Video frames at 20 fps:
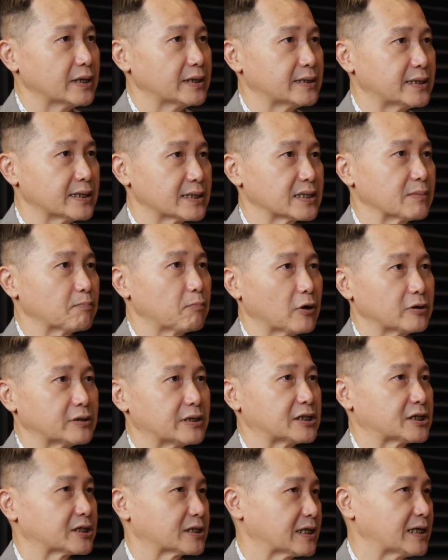It does support
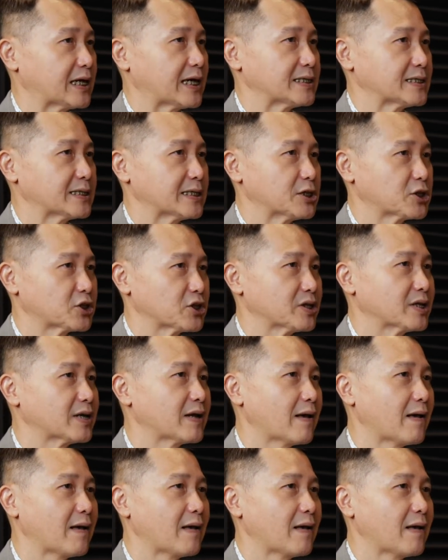digitalization,